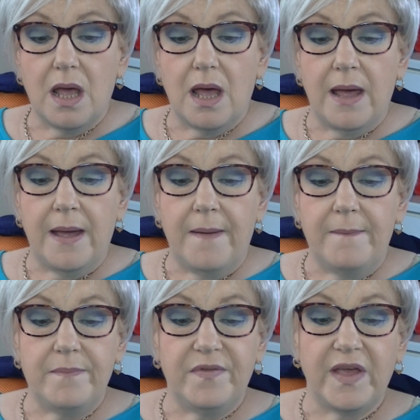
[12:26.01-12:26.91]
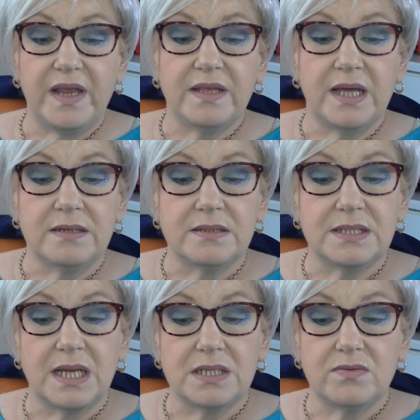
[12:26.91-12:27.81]
They then
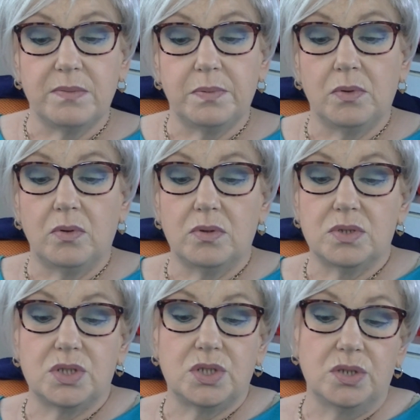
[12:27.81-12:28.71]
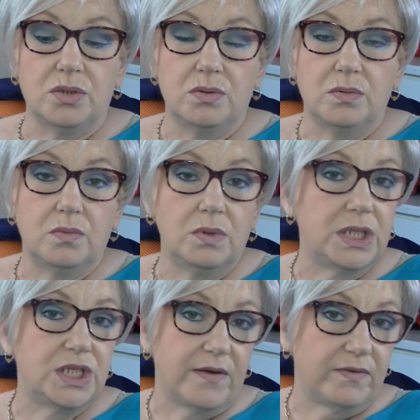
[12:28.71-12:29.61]
send a report to
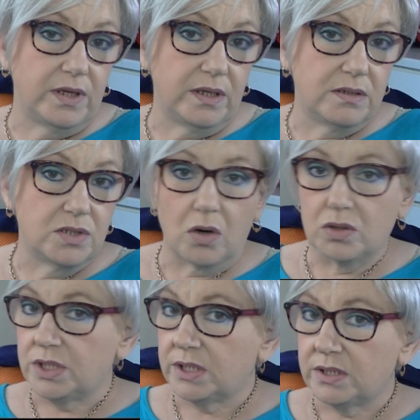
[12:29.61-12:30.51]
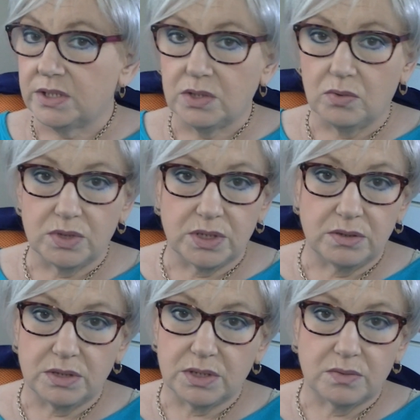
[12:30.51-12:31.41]
whichever doctor,
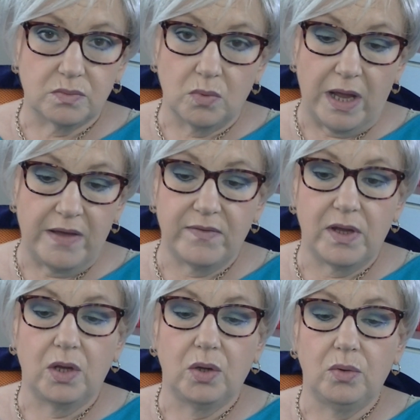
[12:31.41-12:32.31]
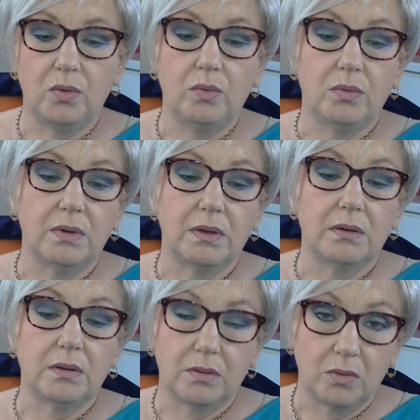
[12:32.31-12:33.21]
consultant, whatever, who
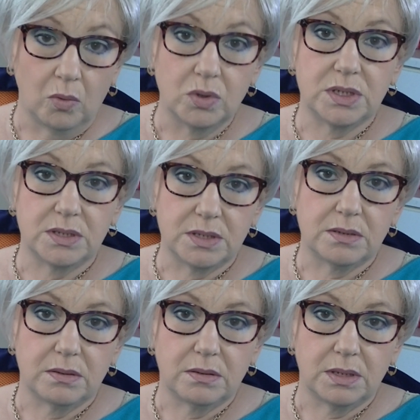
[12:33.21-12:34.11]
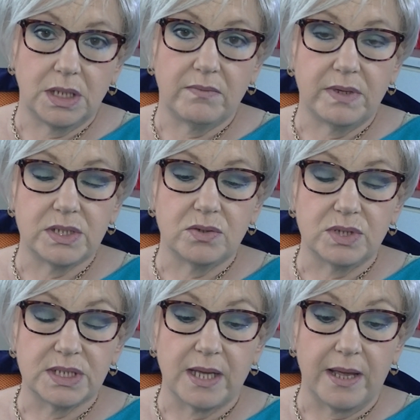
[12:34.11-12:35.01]
ordered the original
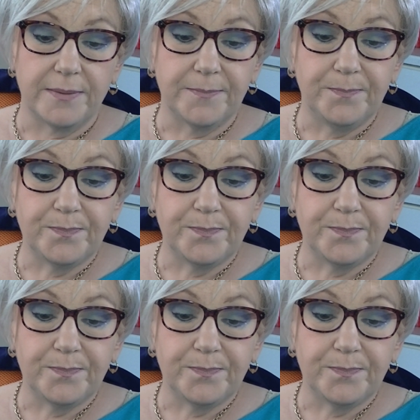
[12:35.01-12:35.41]
scan.